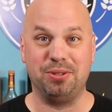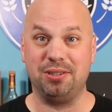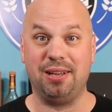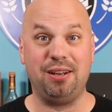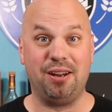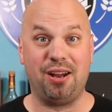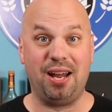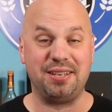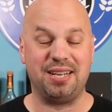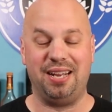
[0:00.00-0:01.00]
What's it like on a
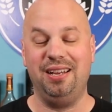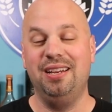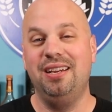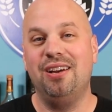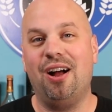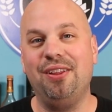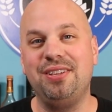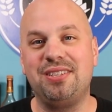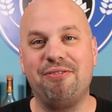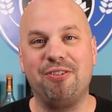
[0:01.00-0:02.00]
hot day? All
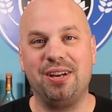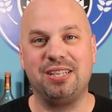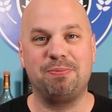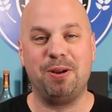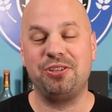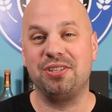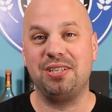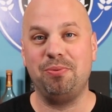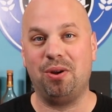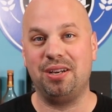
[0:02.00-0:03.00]
these different expressions
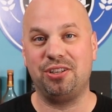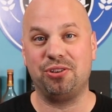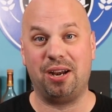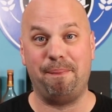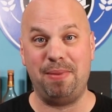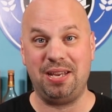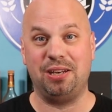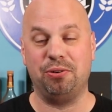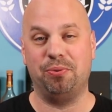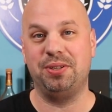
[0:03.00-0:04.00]
he wanted to try to make
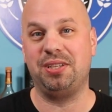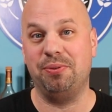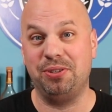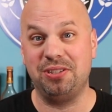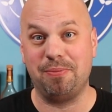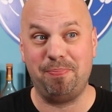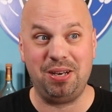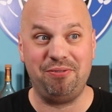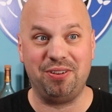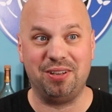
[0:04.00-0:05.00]
into a whiskey, which is a
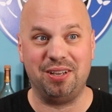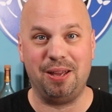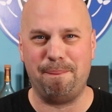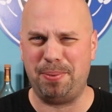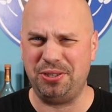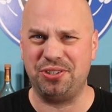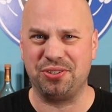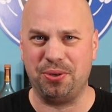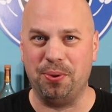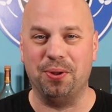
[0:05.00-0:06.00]
bit of an ambitious
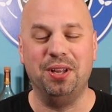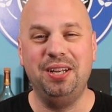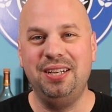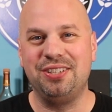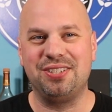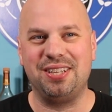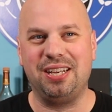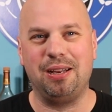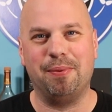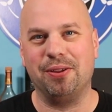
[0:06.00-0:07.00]
goal. Just
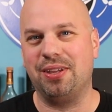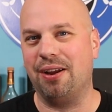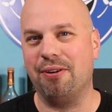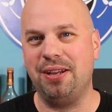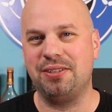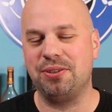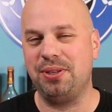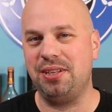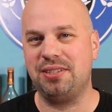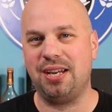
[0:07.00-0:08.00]
thinking about that, right? So
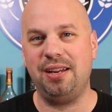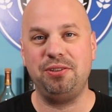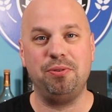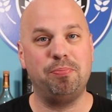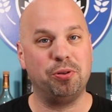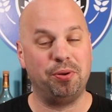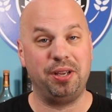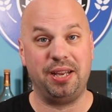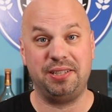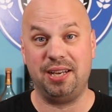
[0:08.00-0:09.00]
he decided to
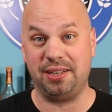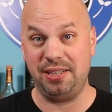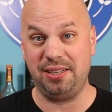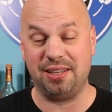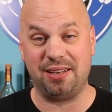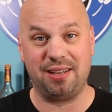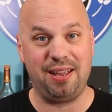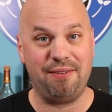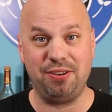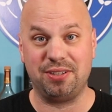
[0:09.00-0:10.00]
employ a technique that they
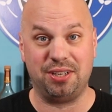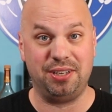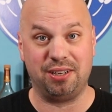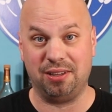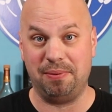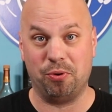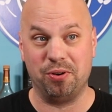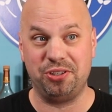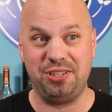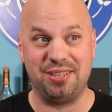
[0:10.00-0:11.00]
haven't done at
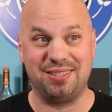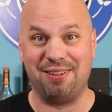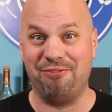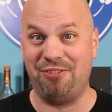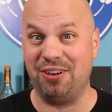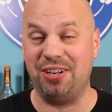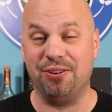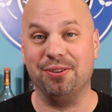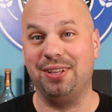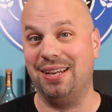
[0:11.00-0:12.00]
Glenmorangie since the very
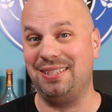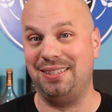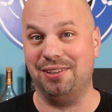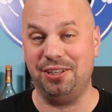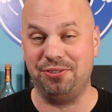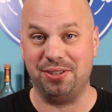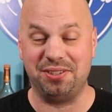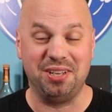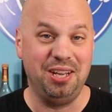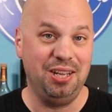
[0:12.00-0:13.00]
early early nineteen hundreds,